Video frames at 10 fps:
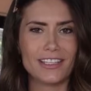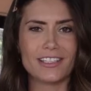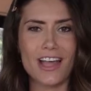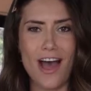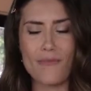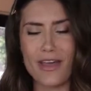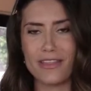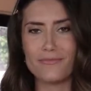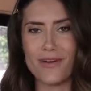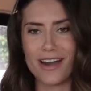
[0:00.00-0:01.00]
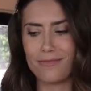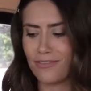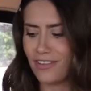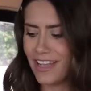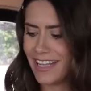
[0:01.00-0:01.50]
the top and the bottom
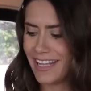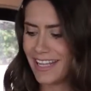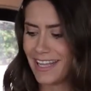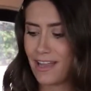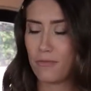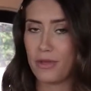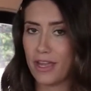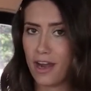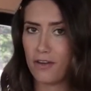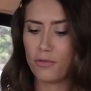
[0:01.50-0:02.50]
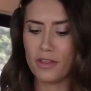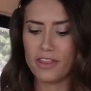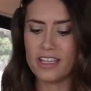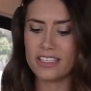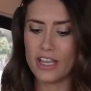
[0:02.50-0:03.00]
of it. Be careful with this.